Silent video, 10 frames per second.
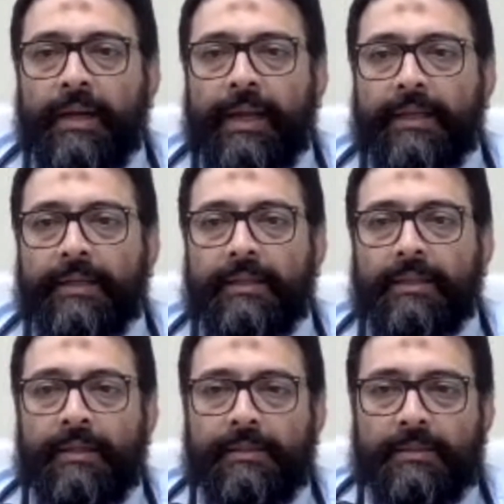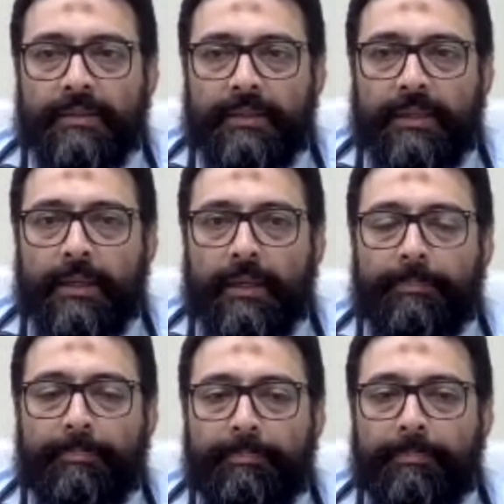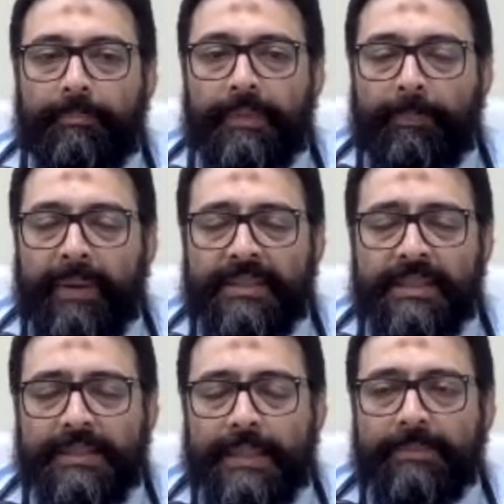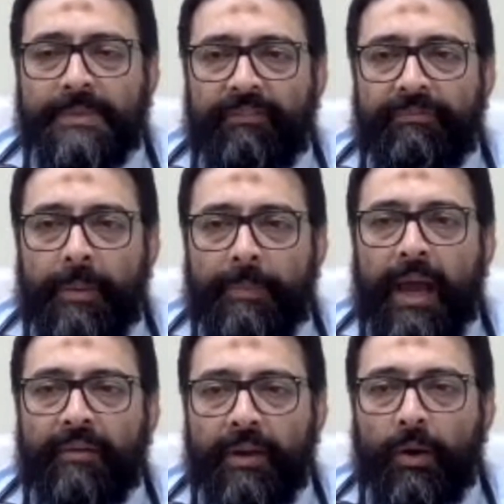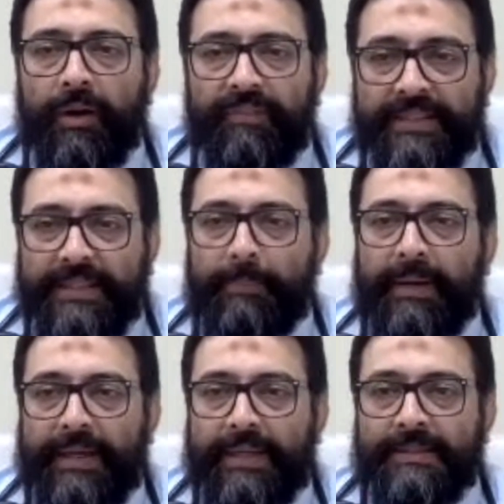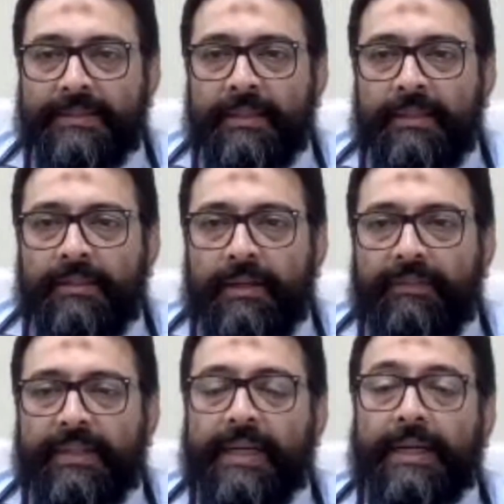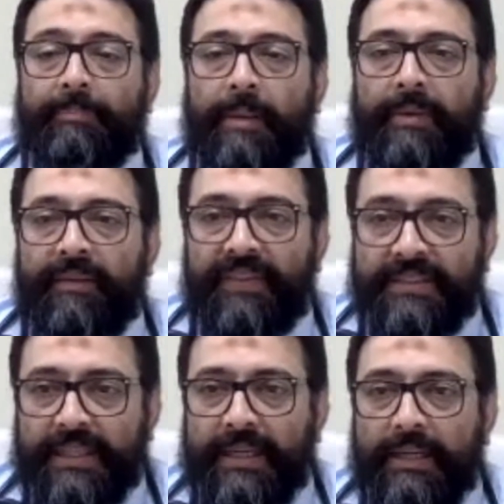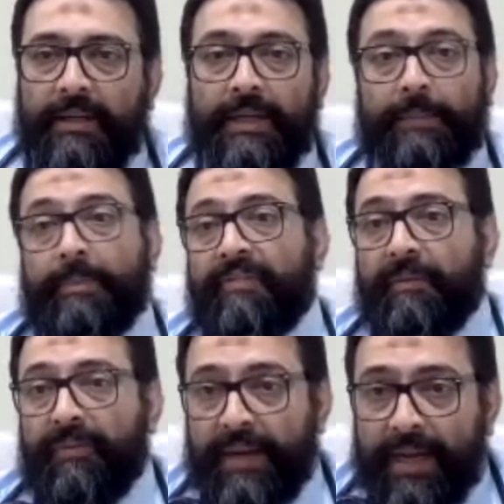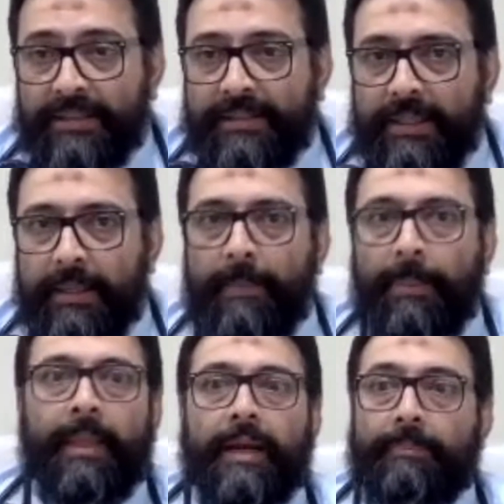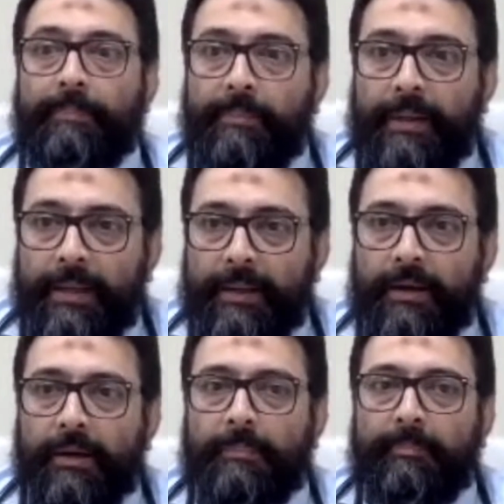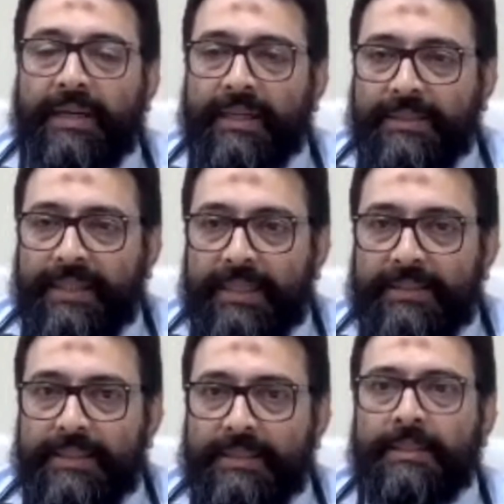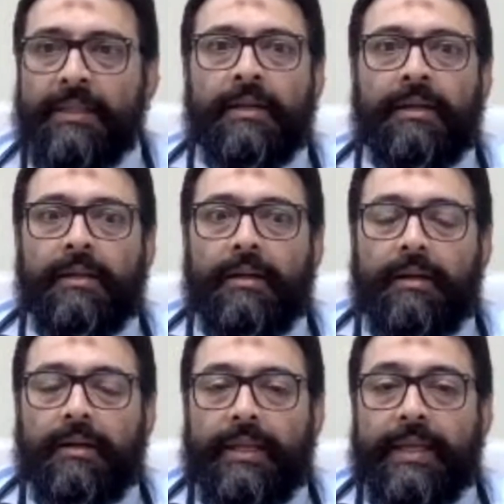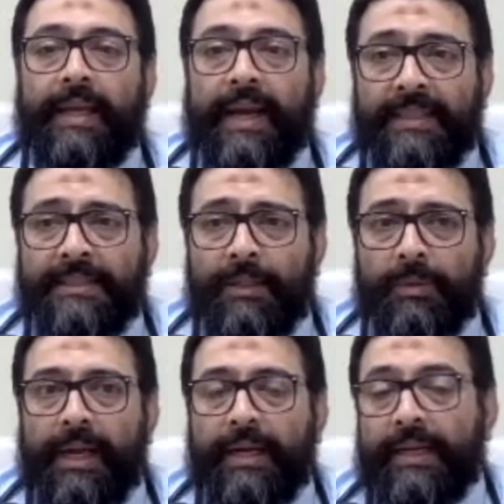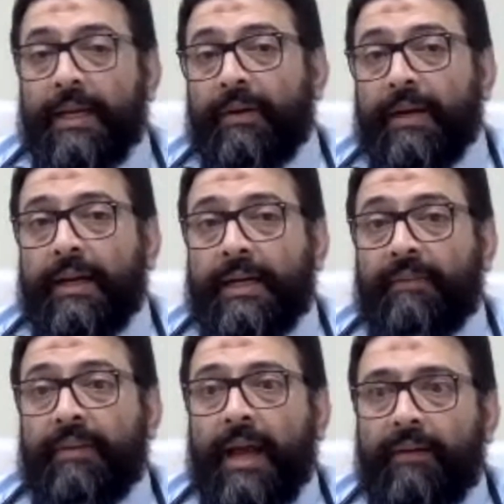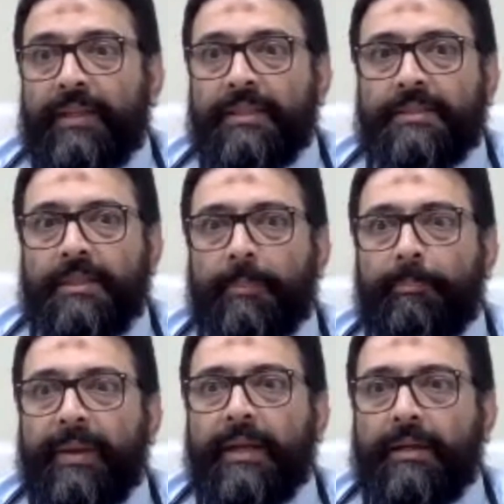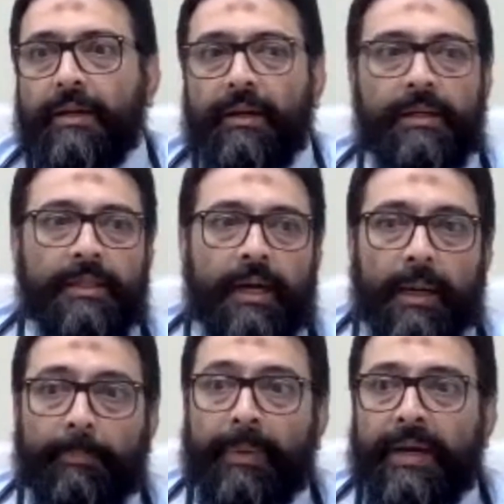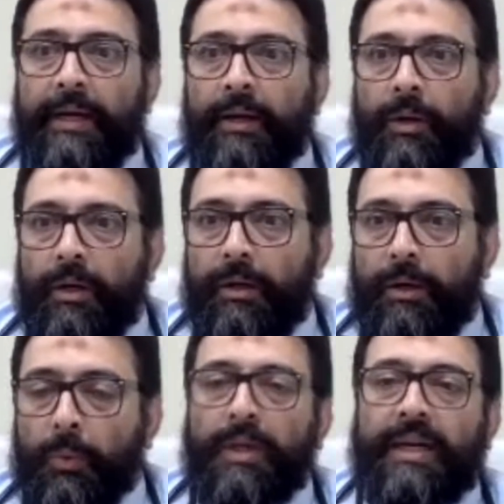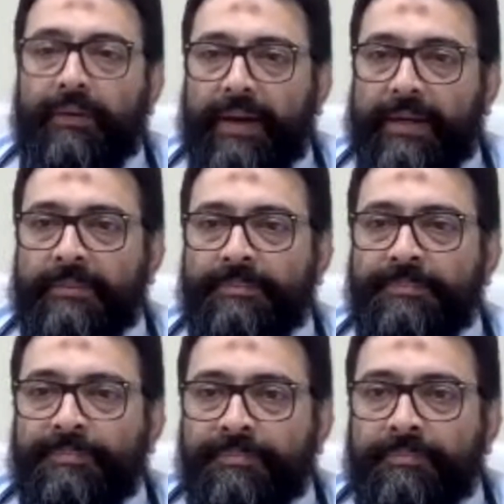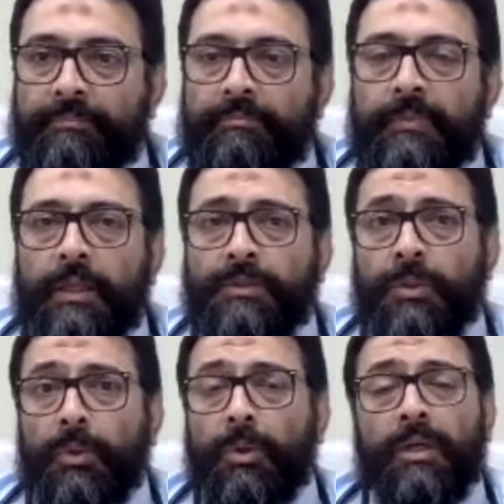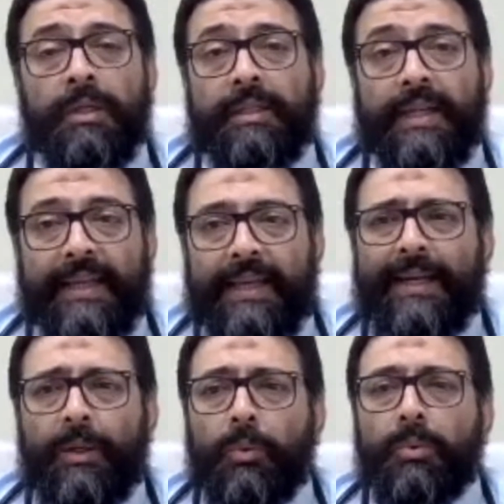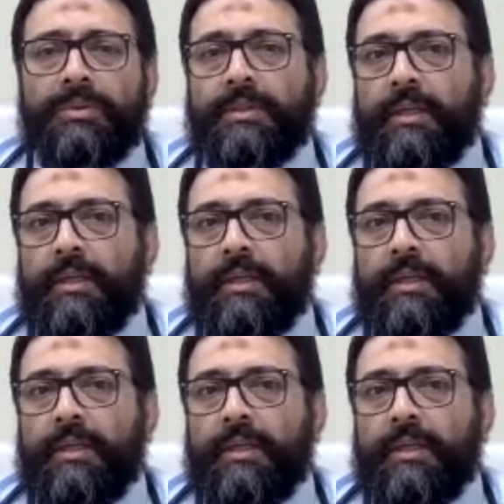Like the the patients themselves may be having a lot of disabilities, whether it may be physical, it may be financial, it may be mental challenges. In addition to that, in our country, we have this big urban and rural divide. So the key to